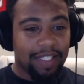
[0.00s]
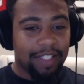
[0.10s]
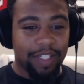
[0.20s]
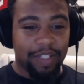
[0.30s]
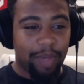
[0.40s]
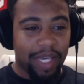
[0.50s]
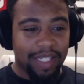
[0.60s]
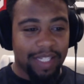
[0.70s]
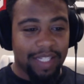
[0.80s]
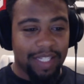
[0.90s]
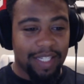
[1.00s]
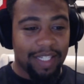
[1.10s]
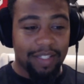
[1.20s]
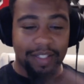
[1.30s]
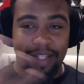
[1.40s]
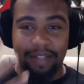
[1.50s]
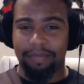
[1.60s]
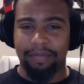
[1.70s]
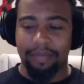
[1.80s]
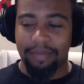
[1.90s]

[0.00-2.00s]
just basically is like,